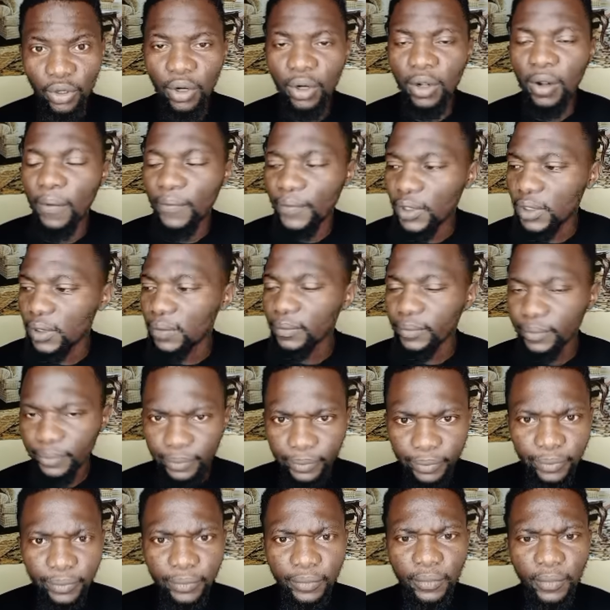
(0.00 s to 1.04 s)
Daniel Emeka
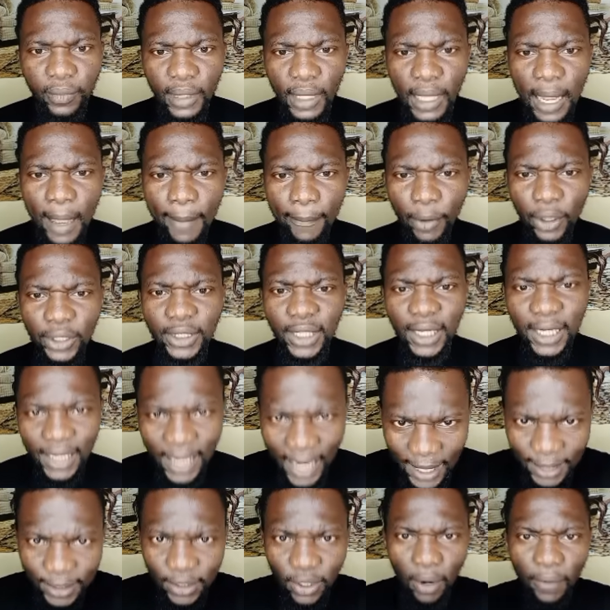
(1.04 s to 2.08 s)
said, Southeast quest
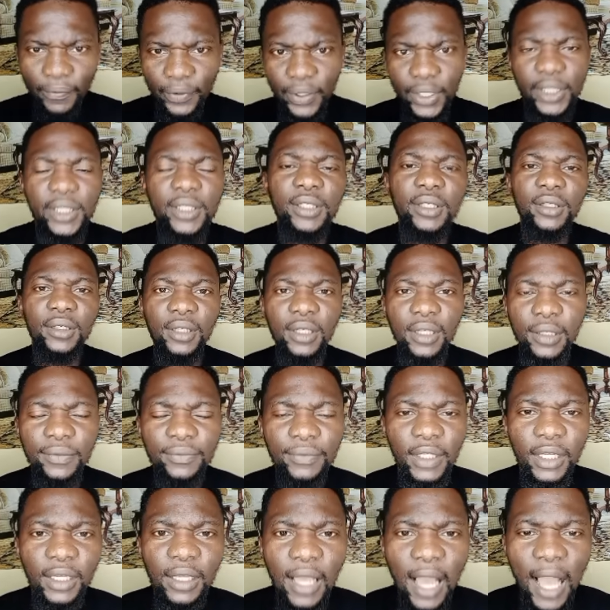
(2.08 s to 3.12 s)
for presidency?
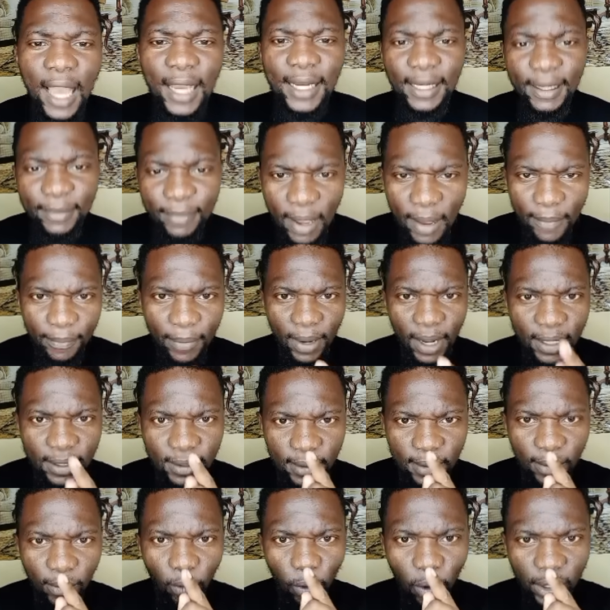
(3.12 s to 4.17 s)
A question.
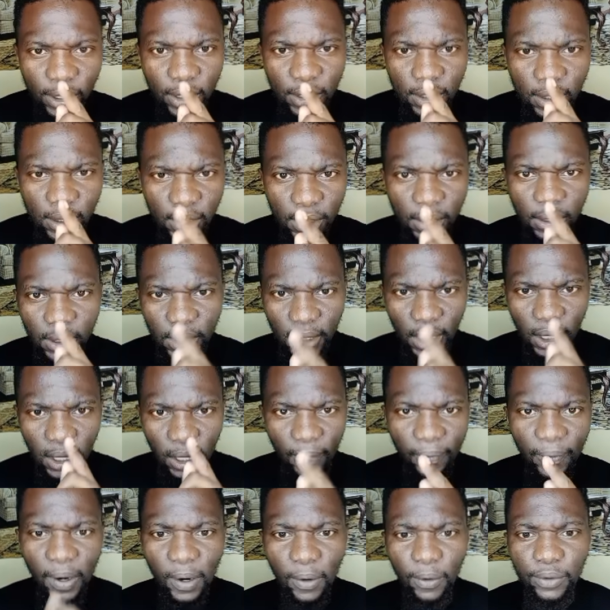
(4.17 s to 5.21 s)
Since
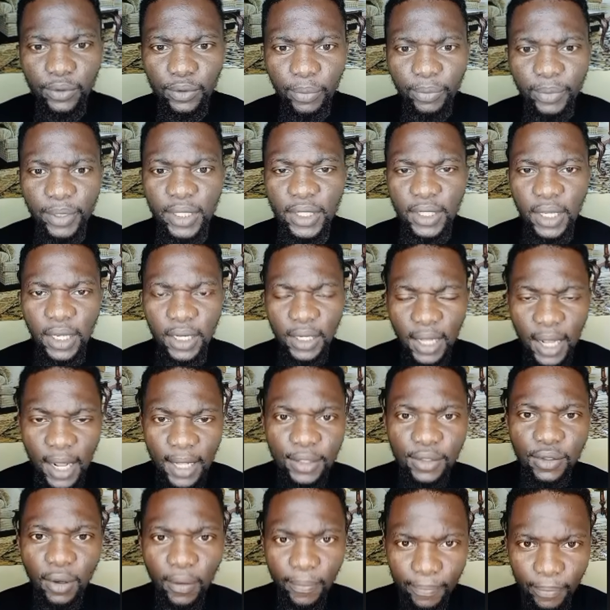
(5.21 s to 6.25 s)
1999, Peter Obi is the
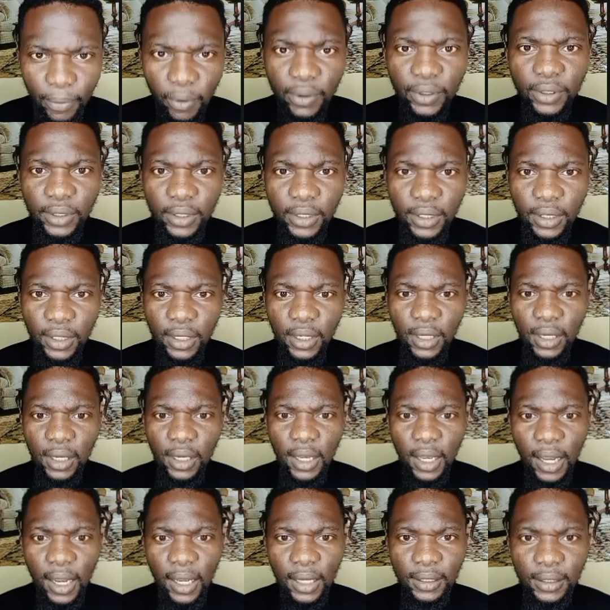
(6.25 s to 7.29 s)
first name of Igbo
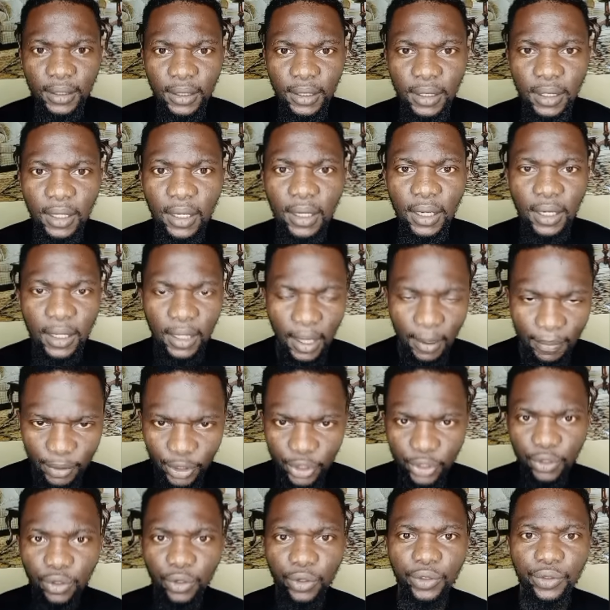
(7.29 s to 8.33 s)
extraction that Igbos
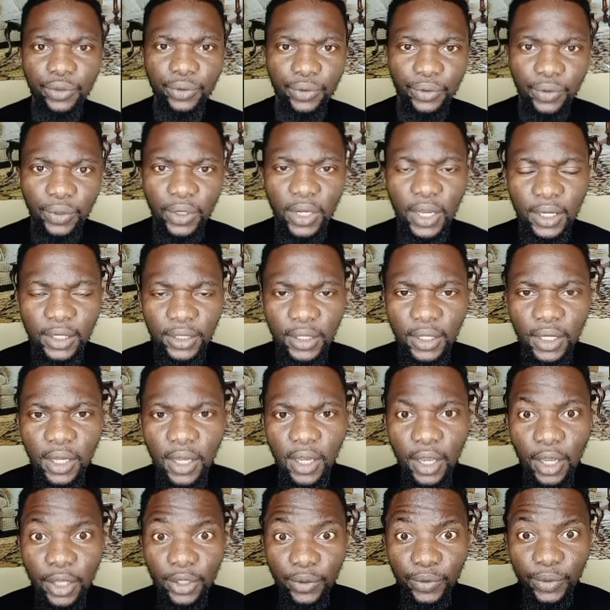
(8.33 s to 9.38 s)
have supported for the
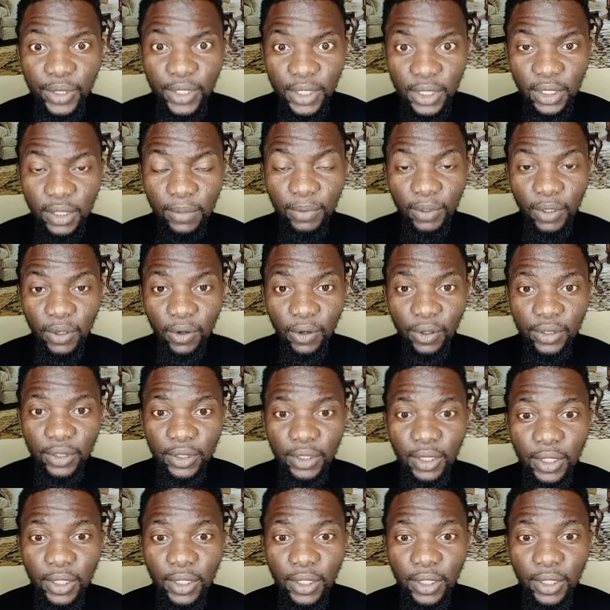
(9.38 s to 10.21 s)
presidency of Nigeria.